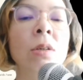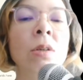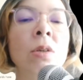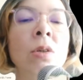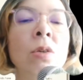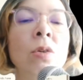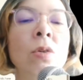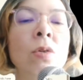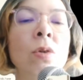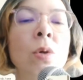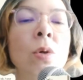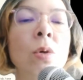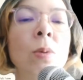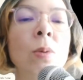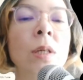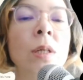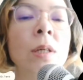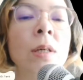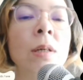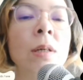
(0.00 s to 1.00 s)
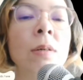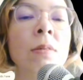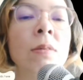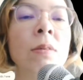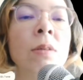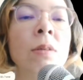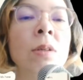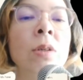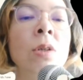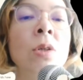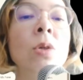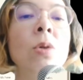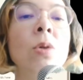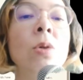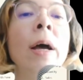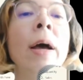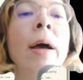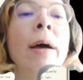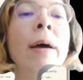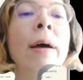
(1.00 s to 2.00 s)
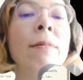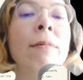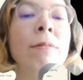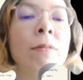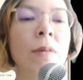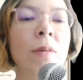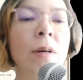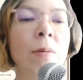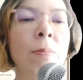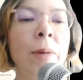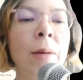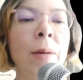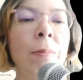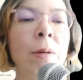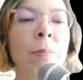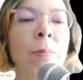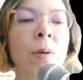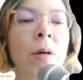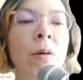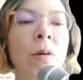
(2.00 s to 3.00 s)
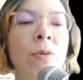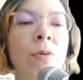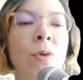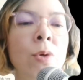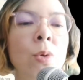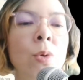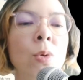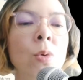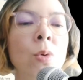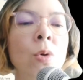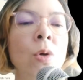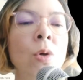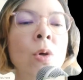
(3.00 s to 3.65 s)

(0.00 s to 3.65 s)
So because you have a map above you,